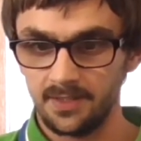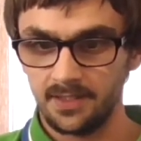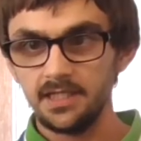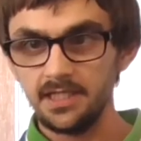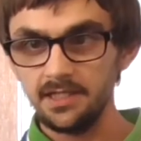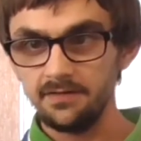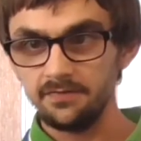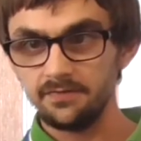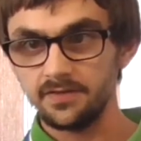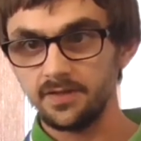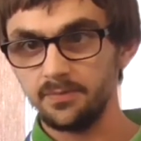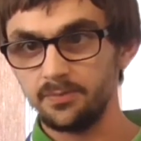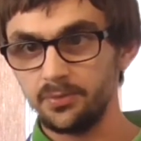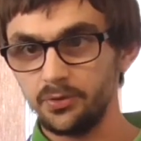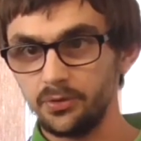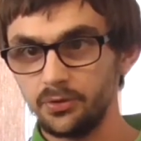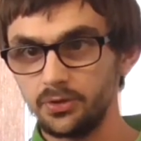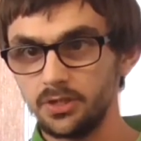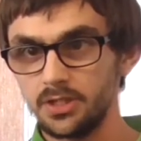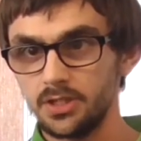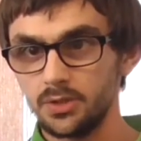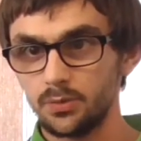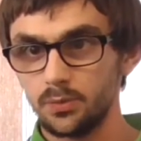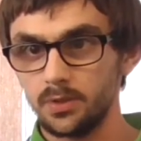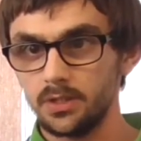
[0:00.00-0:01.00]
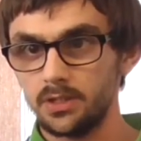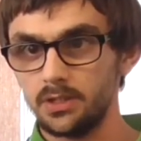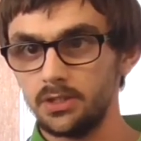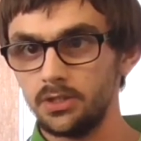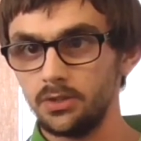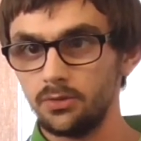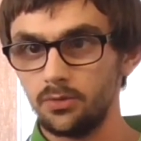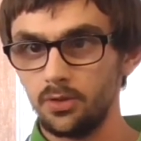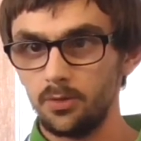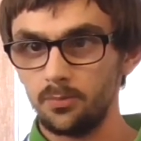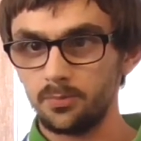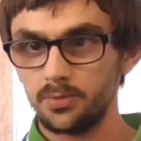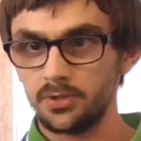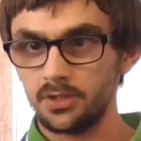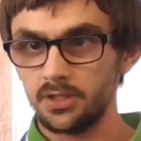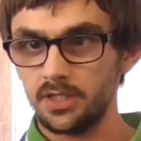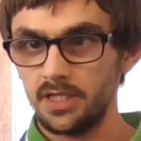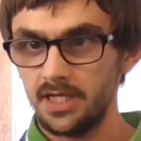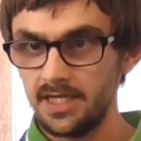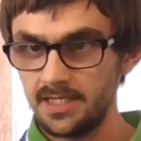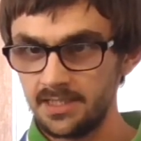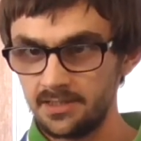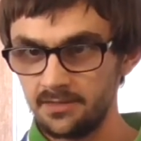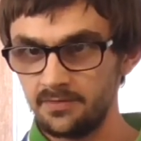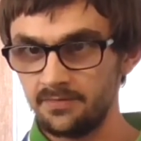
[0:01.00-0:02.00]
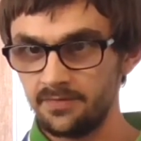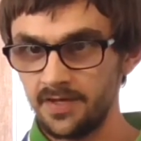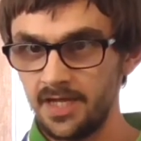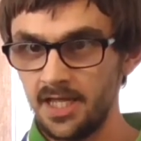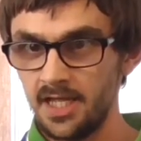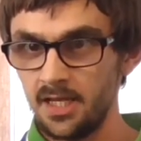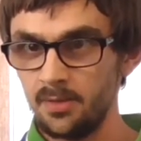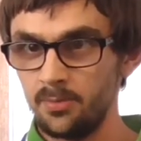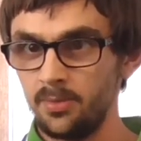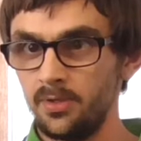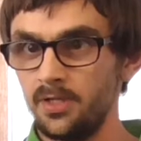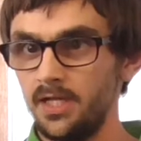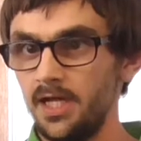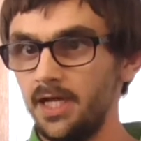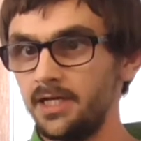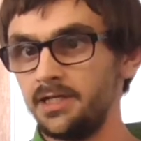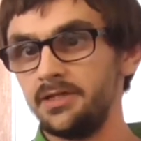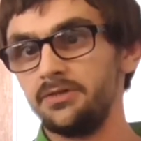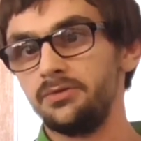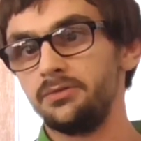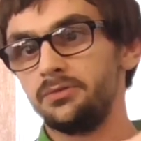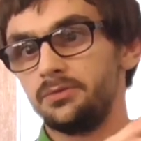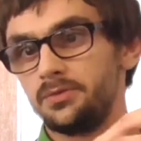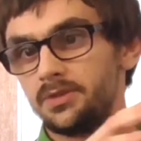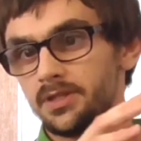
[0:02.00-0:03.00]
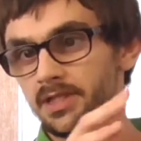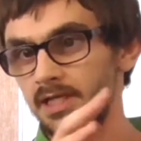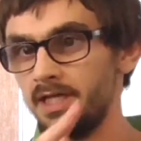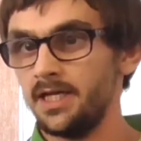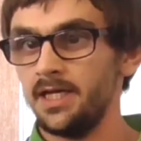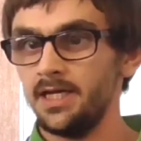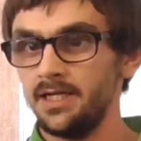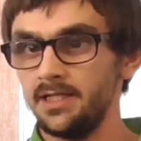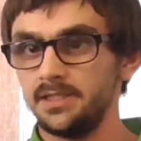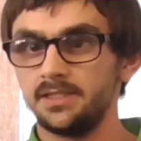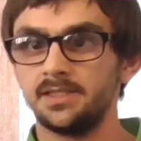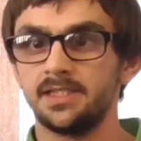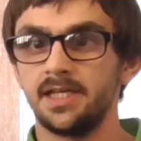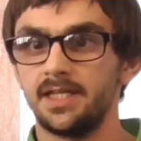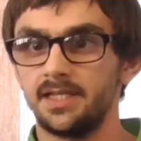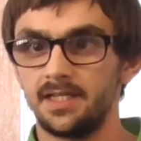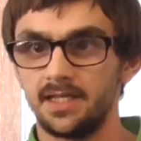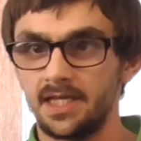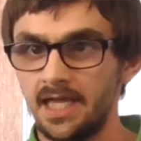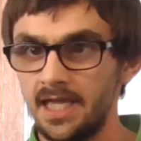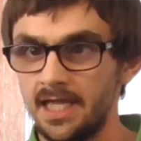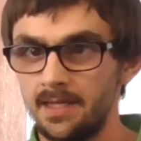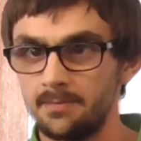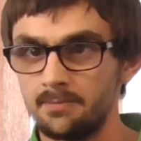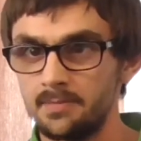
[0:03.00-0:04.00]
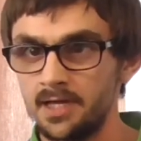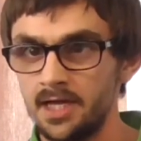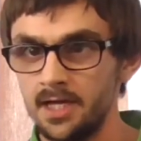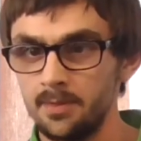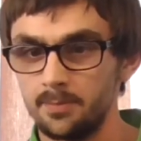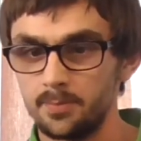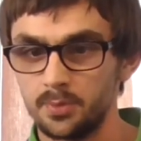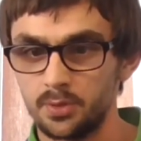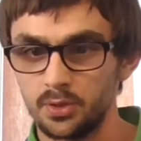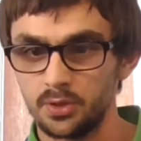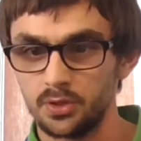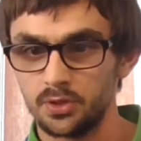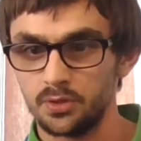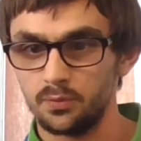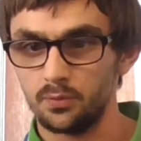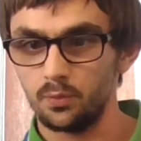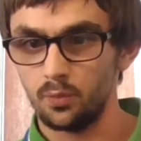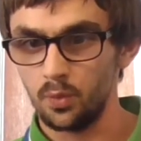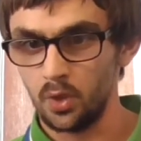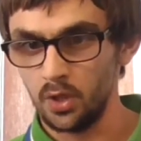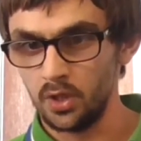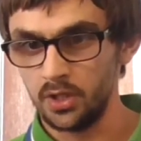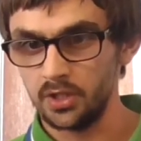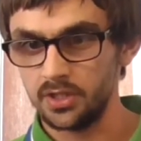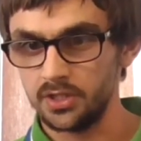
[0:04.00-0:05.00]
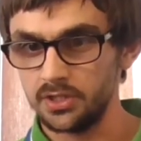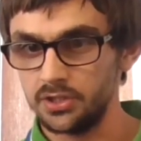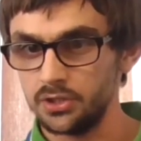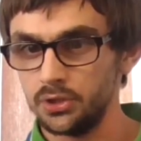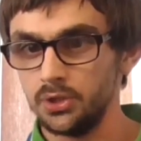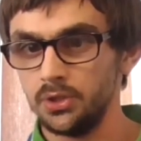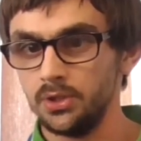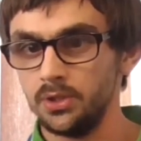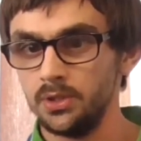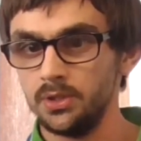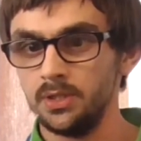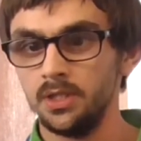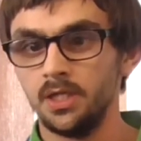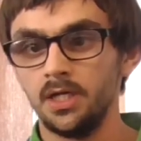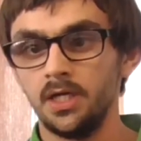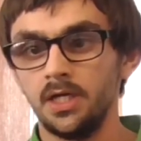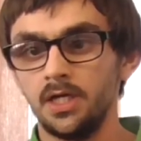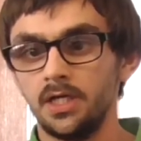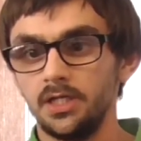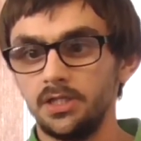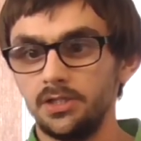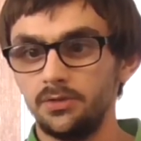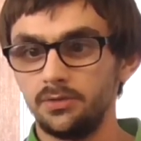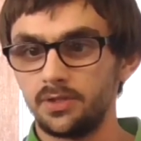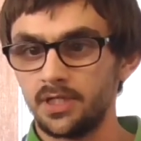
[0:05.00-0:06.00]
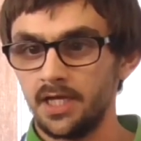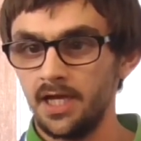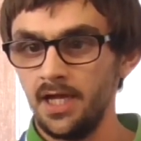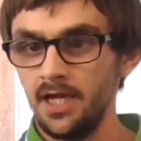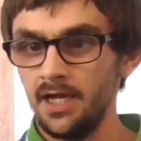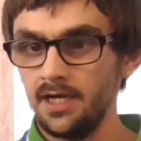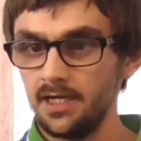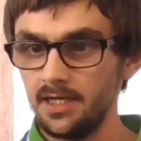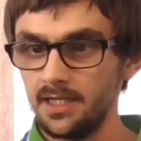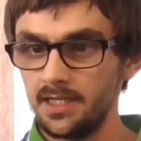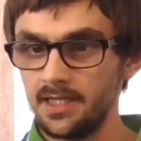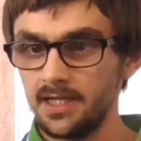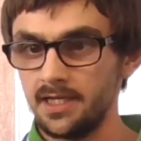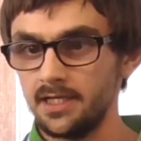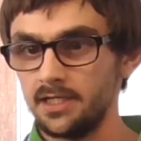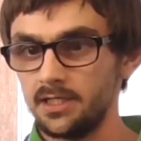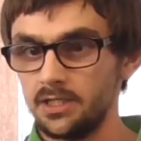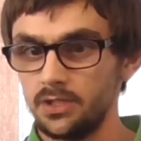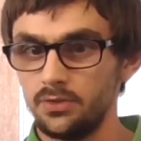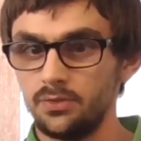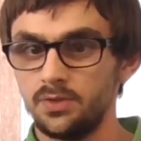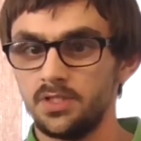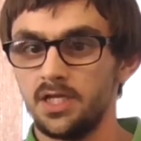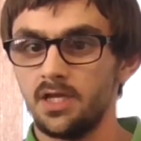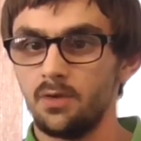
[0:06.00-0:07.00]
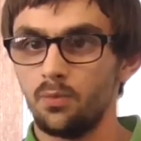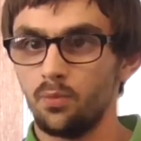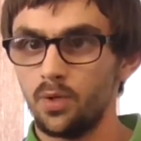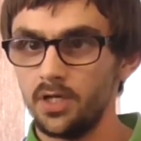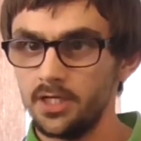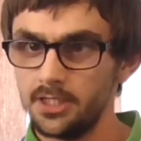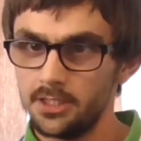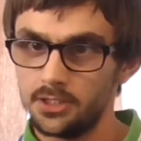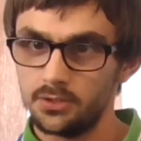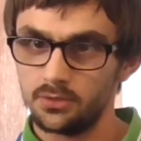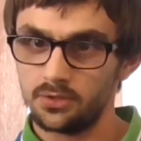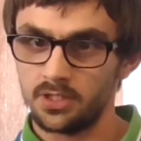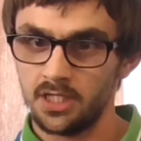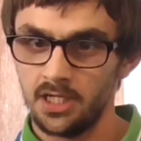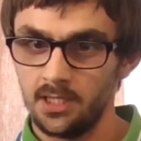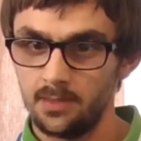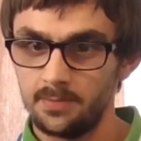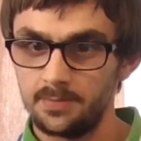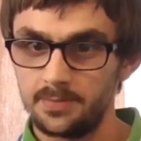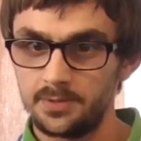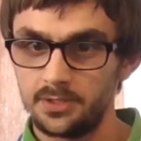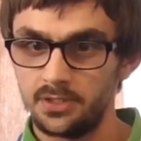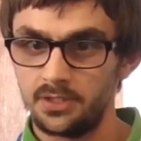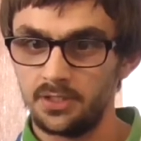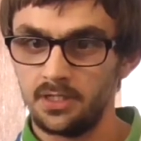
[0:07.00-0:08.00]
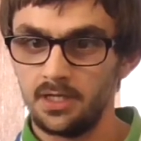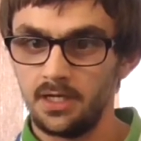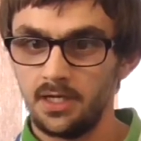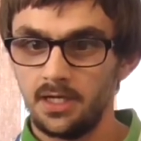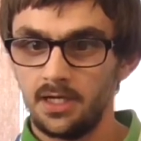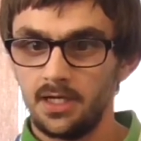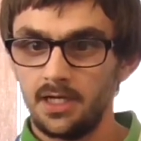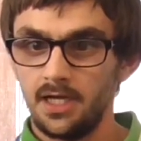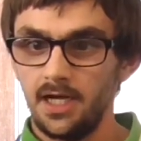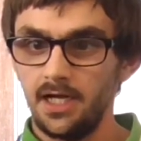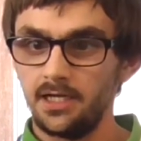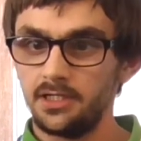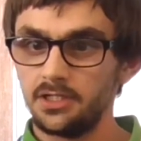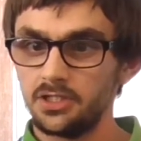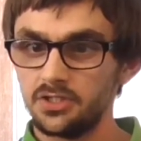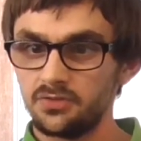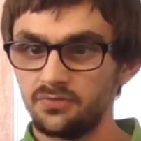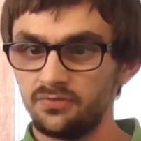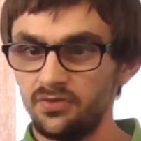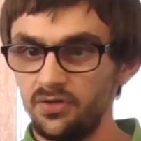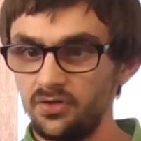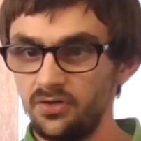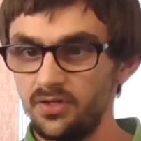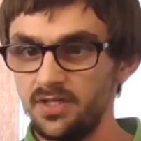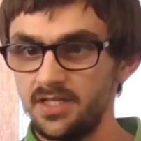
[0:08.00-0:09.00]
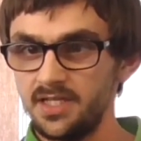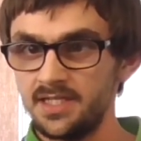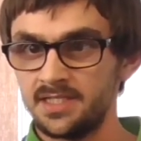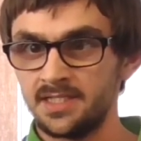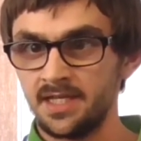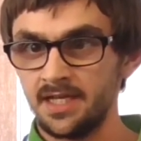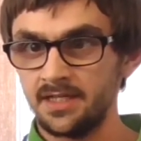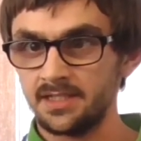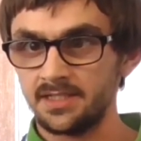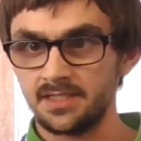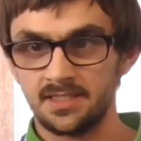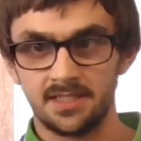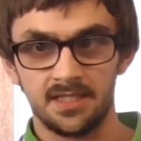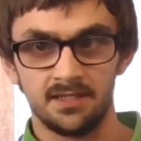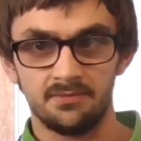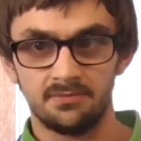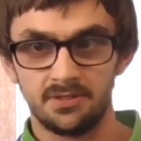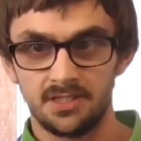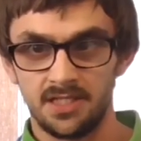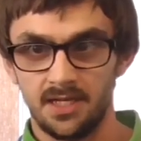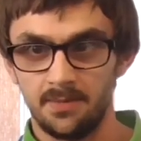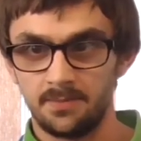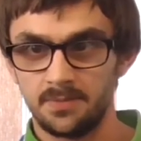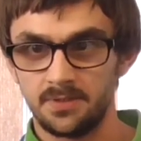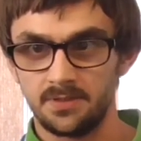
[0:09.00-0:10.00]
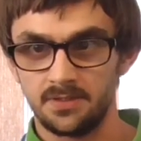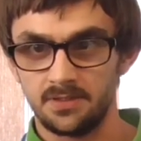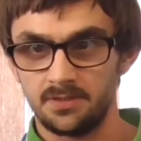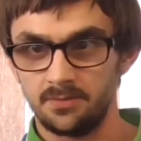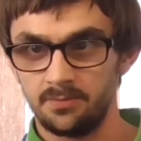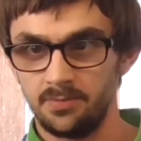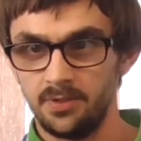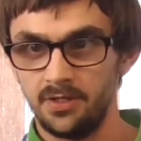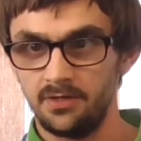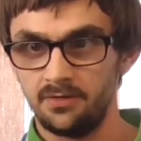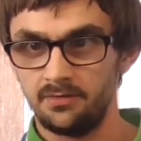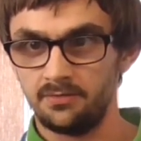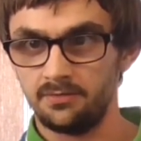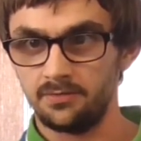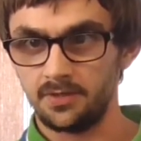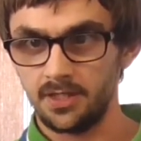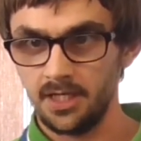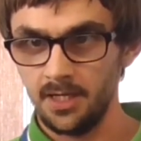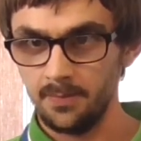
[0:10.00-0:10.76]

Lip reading: If the borderless window option is available and you can't get the game capture to work at all, you can then use a window capture, and you just follow the exact same steps as above.